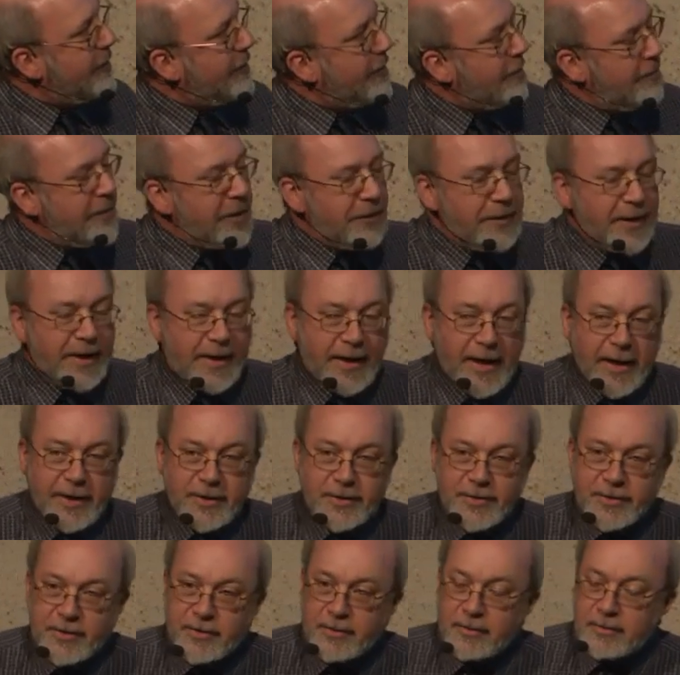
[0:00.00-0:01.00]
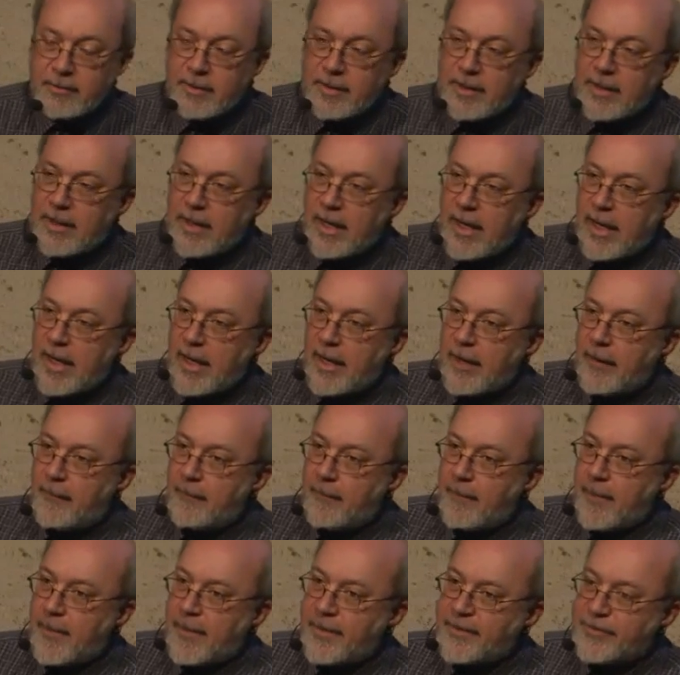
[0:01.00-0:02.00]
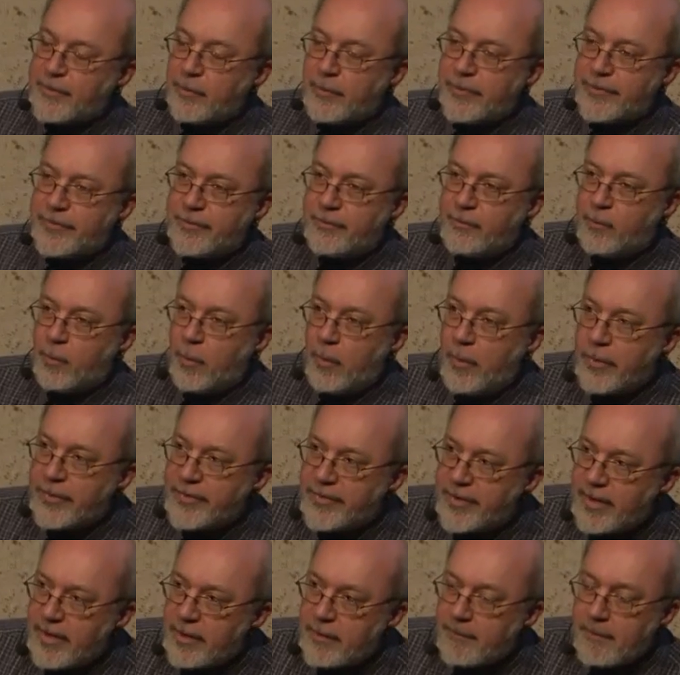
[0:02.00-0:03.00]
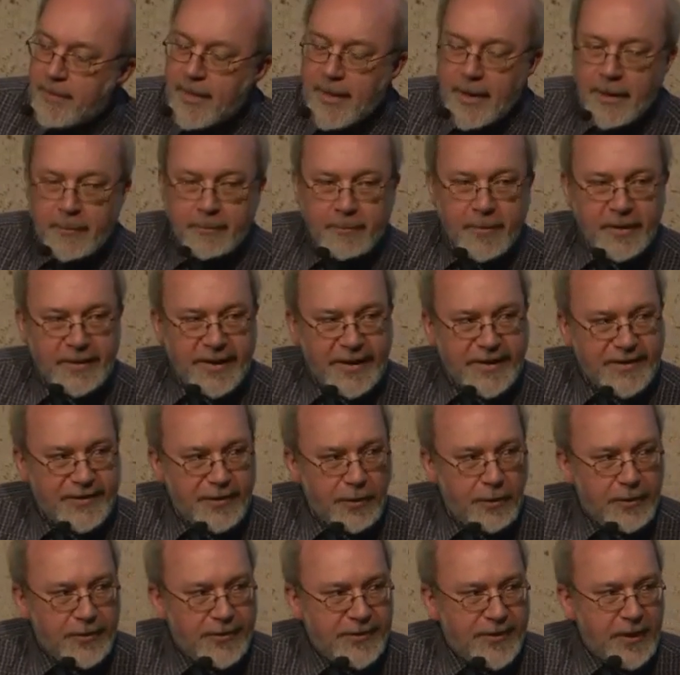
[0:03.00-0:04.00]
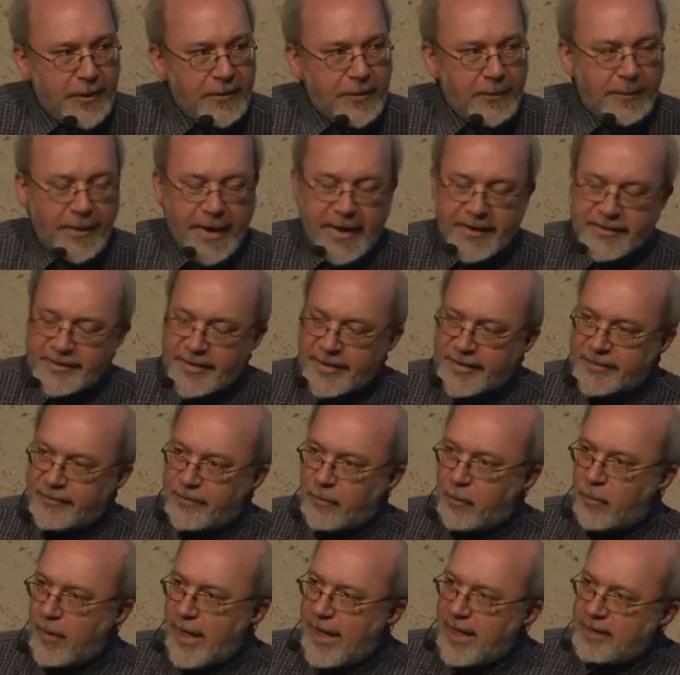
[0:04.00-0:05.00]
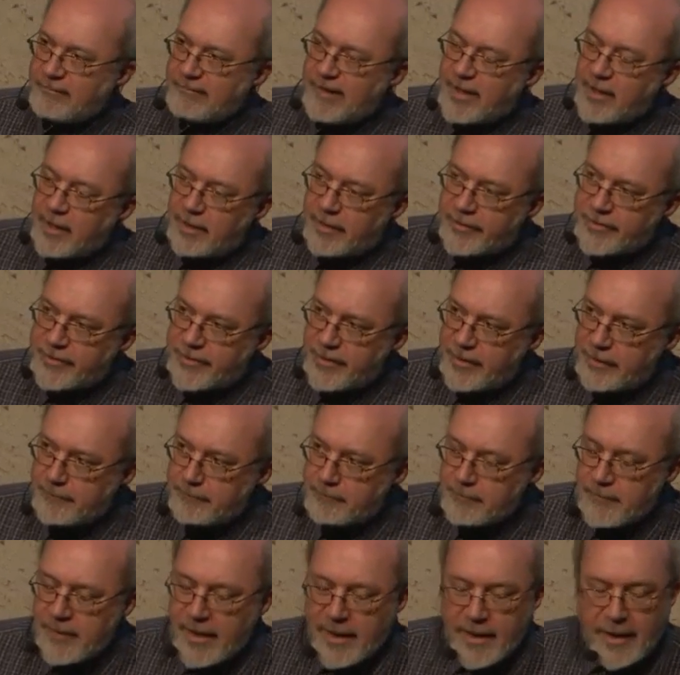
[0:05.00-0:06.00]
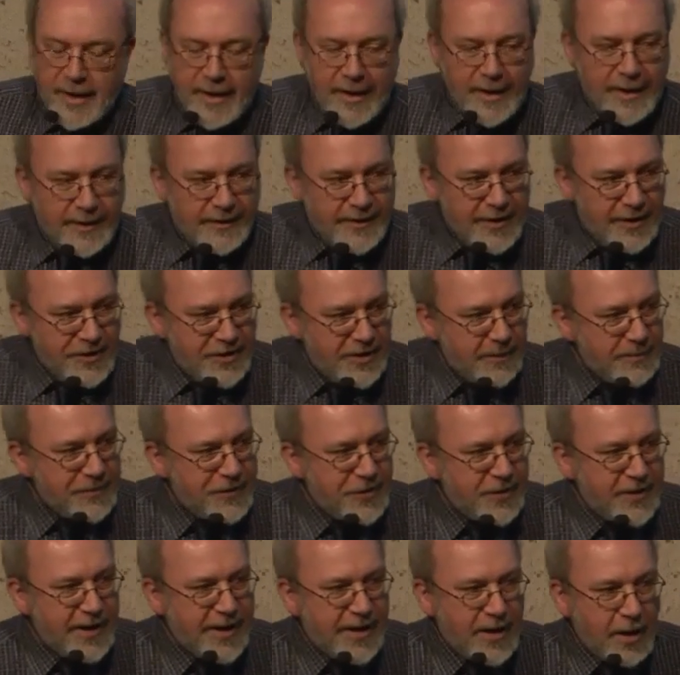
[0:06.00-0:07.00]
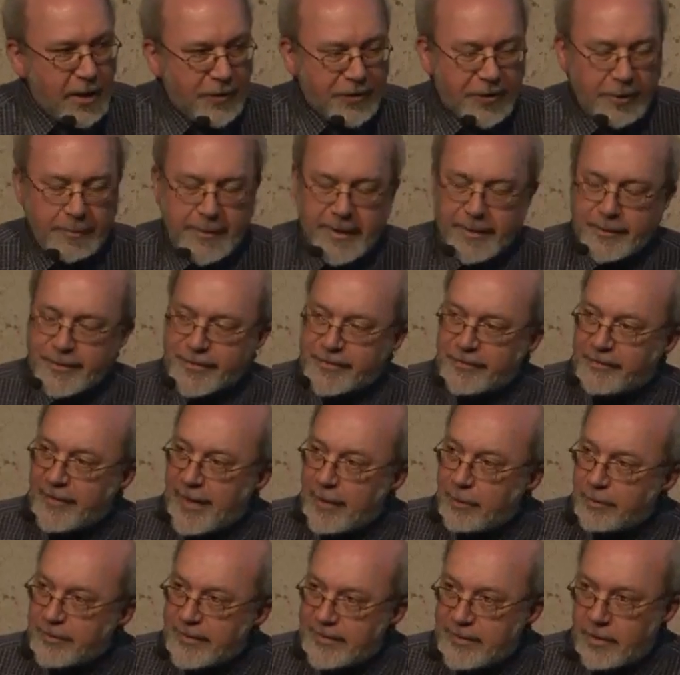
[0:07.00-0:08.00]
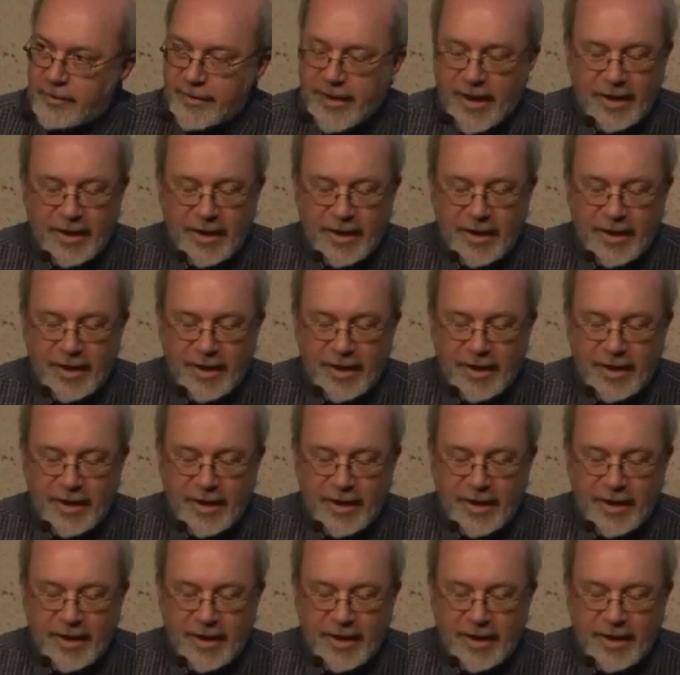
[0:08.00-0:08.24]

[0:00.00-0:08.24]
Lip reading: of communication, source of water, but it's also the basis for agriculture. The Egyptian economy was founded on